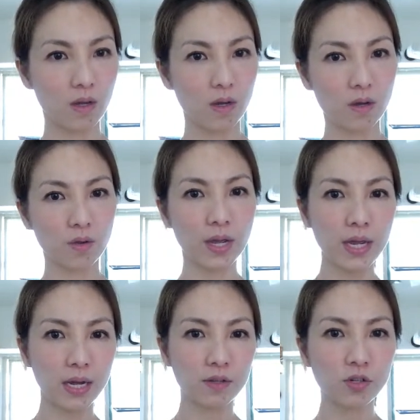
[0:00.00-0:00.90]
Okay,
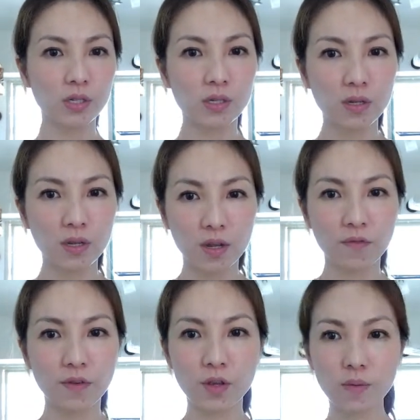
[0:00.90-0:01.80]
just
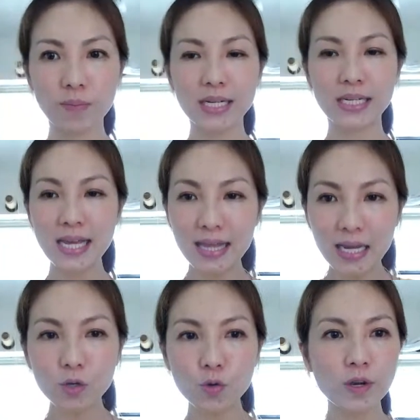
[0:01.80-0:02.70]
you can buy
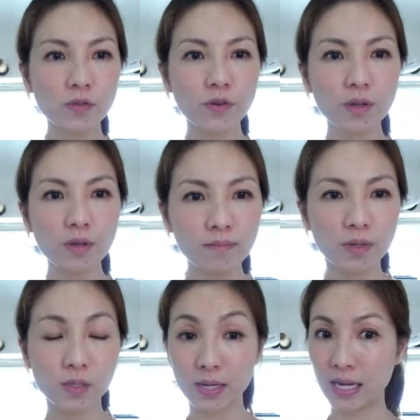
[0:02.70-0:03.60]
teething toys for them.
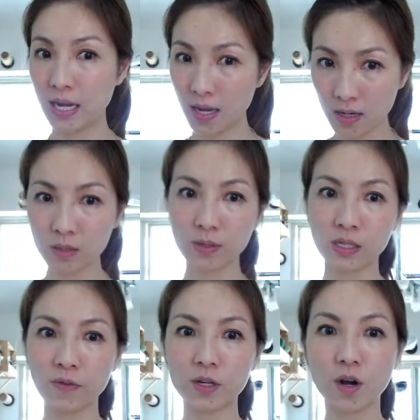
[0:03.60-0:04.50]
Must be kitten
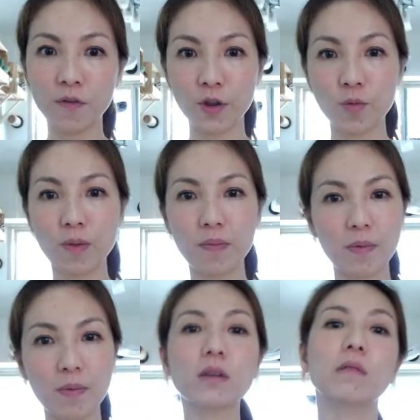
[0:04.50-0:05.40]
specific, not for human
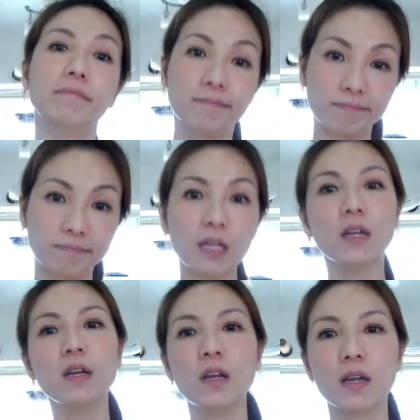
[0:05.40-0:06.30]
babies.
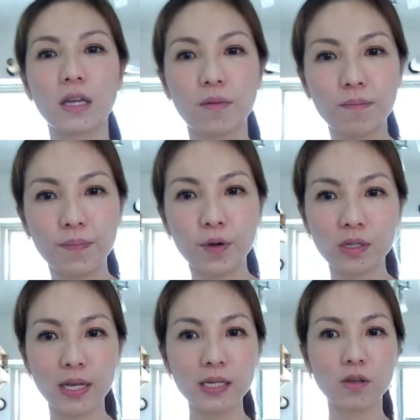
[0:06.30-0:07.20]
You can post
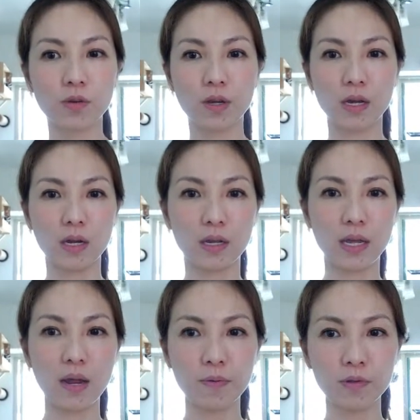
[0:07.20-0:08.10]
links.
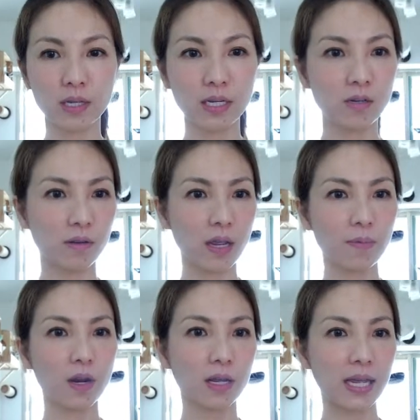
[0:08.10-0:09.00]
Can't post links. Okay, we've
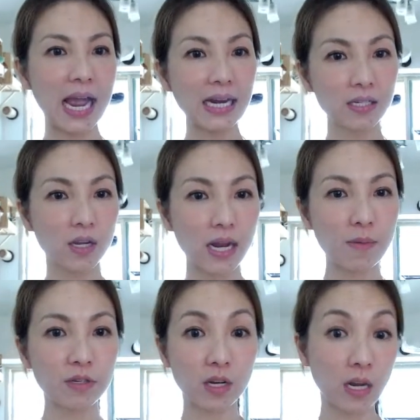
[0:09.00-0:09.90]
got a cactus on
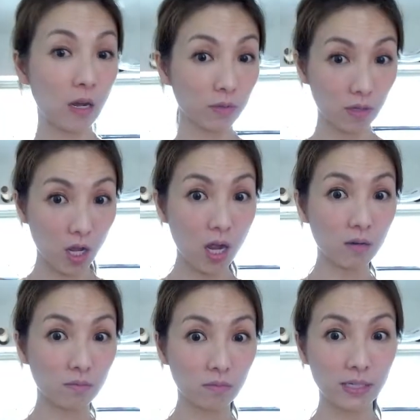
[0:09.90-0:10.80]
Amazon. Helped a
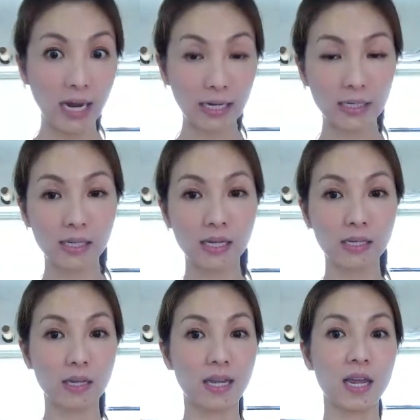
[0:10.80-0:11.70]
lot. Cactus
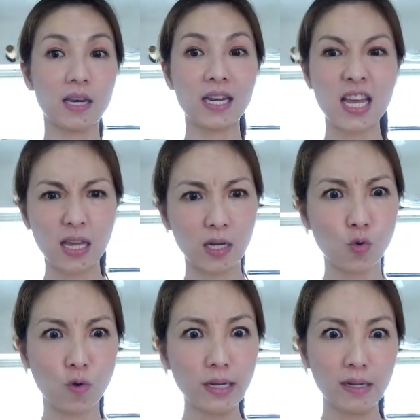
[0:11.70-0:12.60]
kitten teething
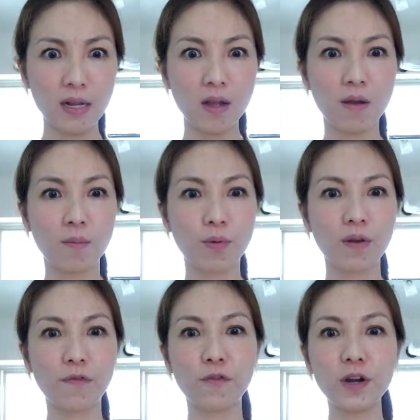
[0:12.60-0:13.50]
toy. Put
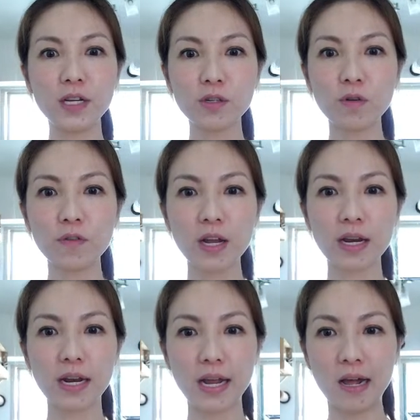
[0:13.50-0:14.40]
a freezer overnight
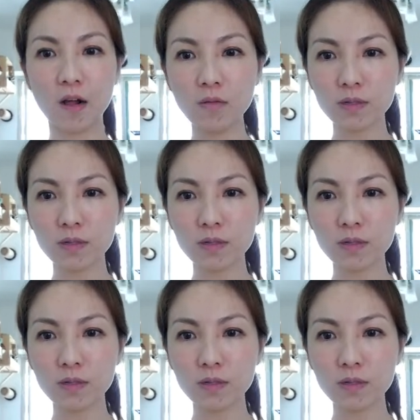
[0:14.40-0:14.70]
and it helped.